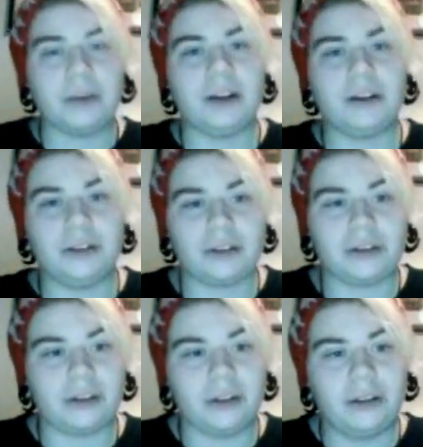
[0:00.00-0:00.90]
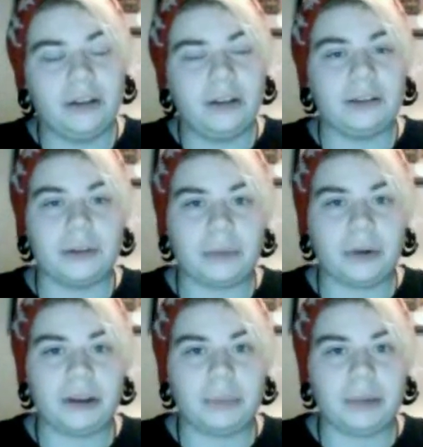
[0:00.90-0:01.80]
my hair looks like shit. So I'm
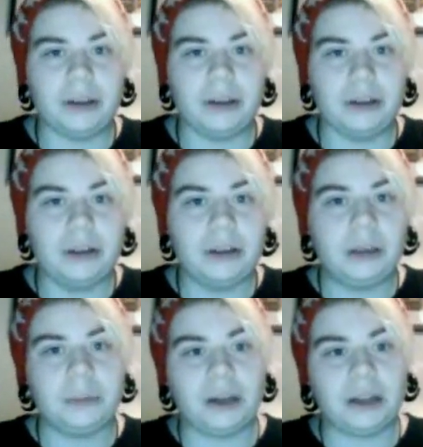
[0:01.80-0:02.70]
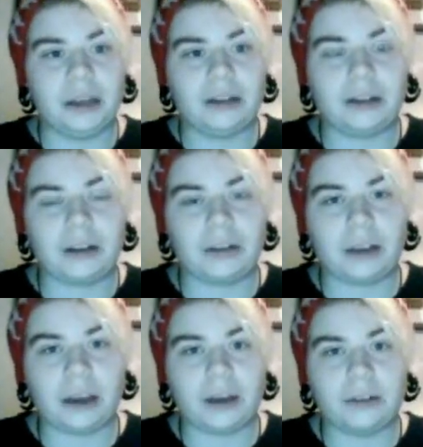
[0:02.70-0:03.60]
wearing a beanie. My dad is out of
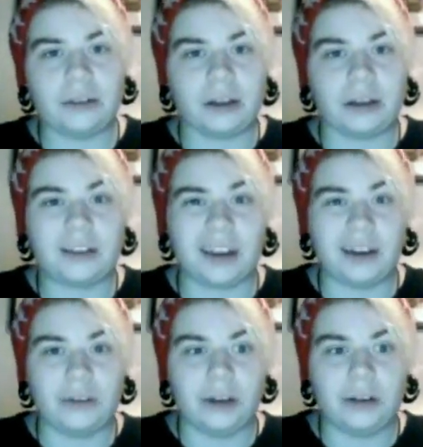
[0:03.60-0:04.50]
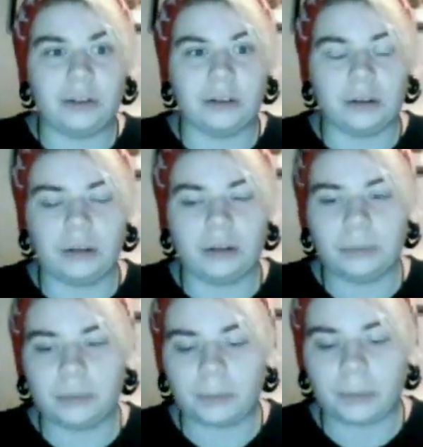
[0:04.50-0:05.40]
the house. He's out of town, actually.
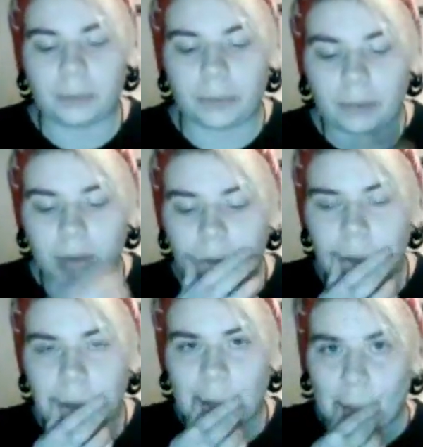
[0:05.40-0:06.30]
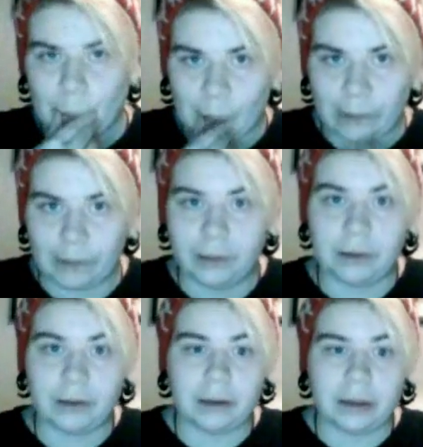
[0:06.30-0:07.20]
But
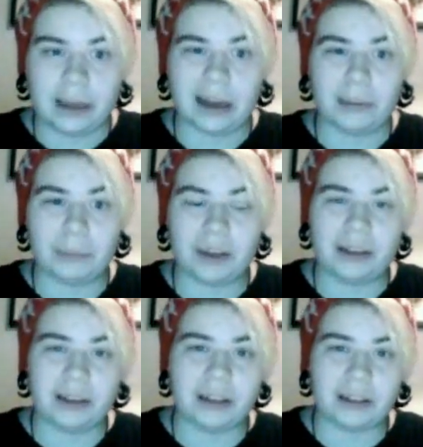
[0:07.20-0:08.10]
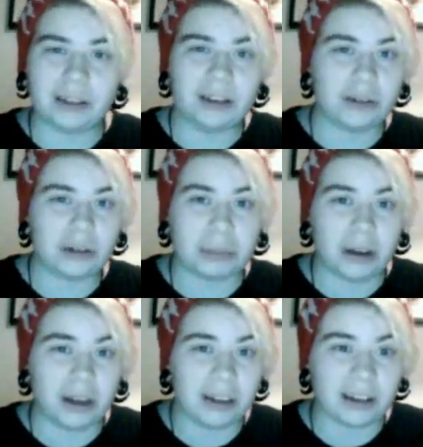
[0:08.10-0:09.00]
I'm basically just here to
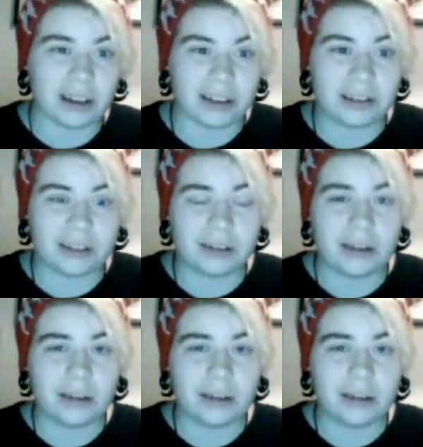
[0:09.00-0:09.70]
apologize.